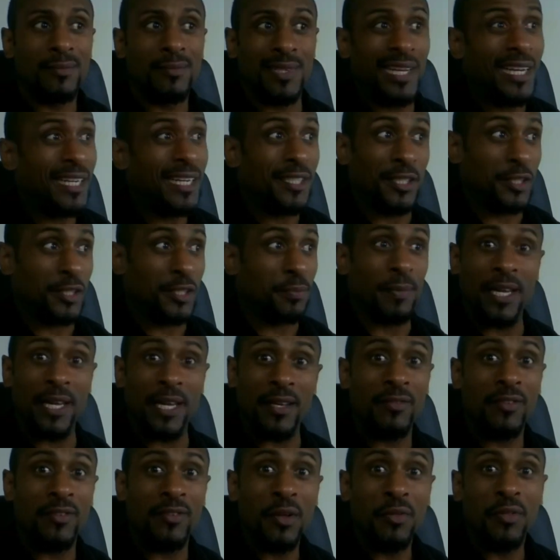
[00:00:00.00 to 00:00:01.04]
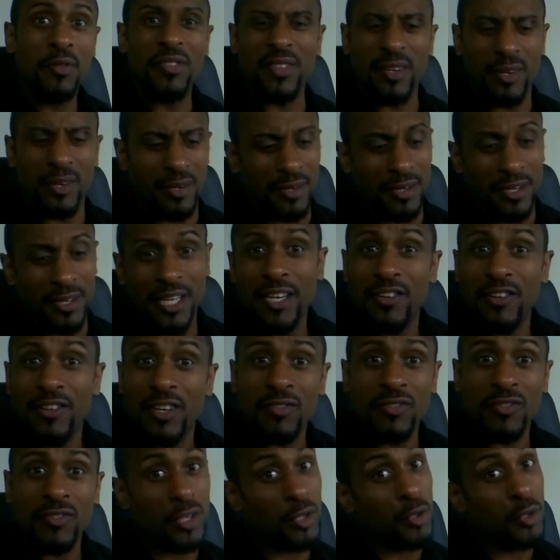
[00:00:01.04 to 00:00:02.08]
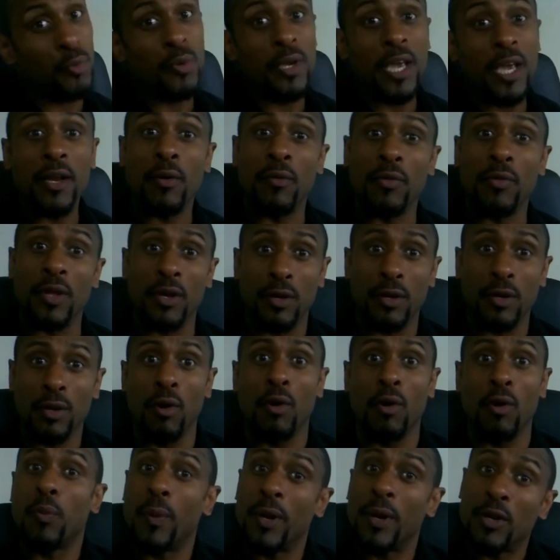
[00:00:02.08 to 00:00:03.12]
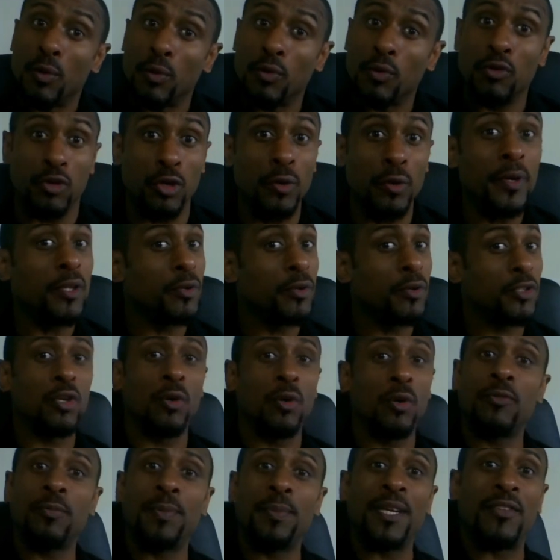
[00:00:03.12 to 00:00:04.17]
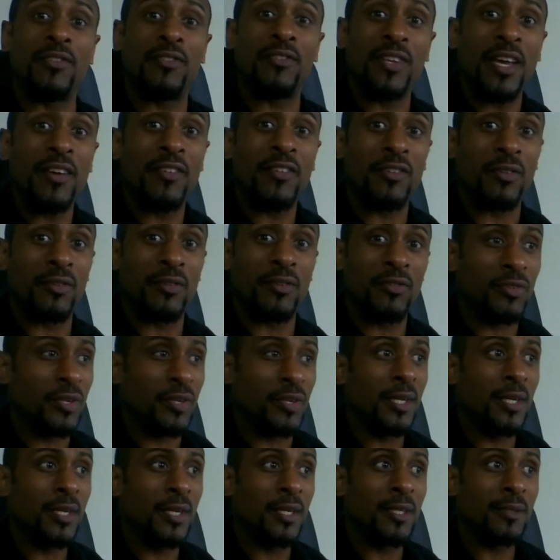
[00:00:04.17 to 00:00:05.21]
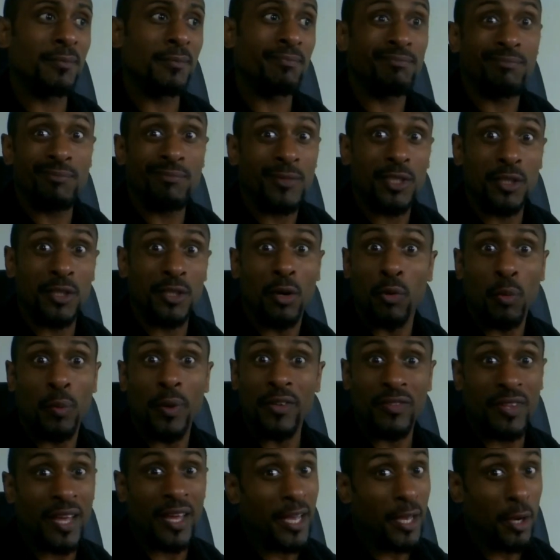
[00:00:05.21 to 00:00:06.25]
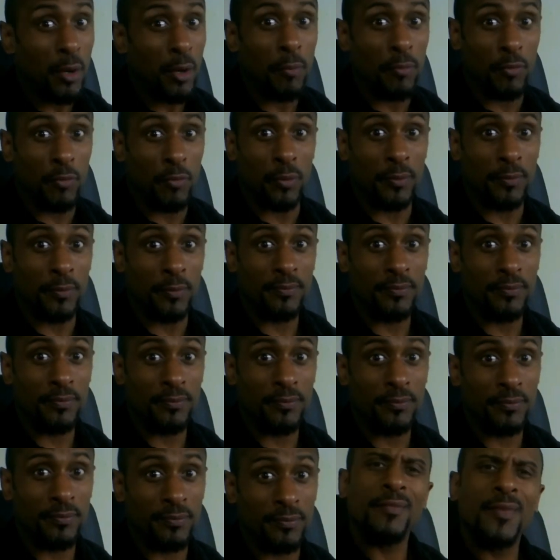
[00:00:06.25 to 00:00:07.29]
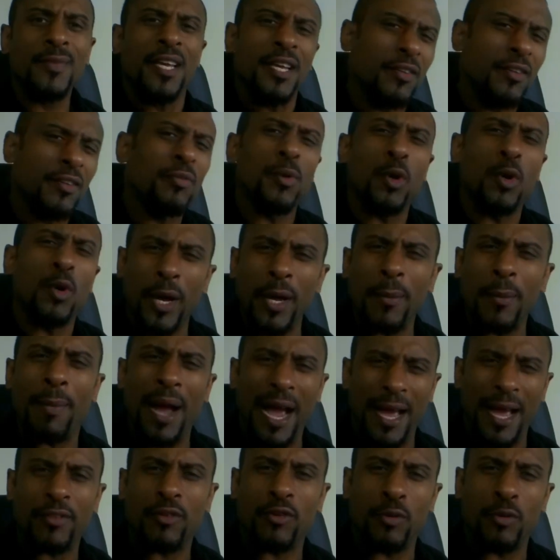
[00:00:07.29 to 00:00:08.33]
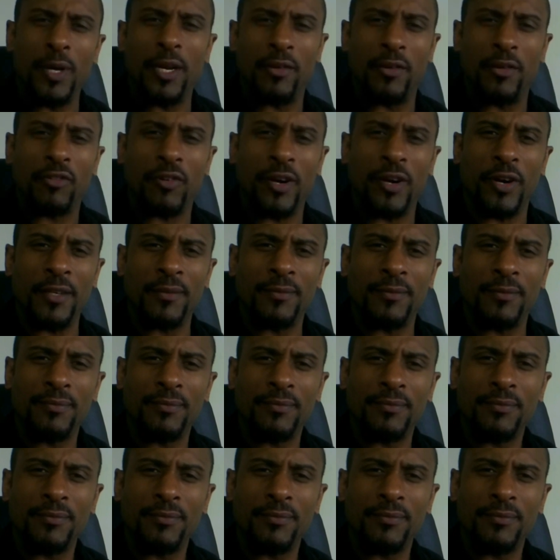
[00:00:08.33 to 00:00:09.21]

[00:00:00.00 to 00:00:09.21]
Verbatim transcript: And that just means that the digits that you get on the clock when you're doing your top speed sessions just aren't always that helpful. Here's some quick math to illustrate.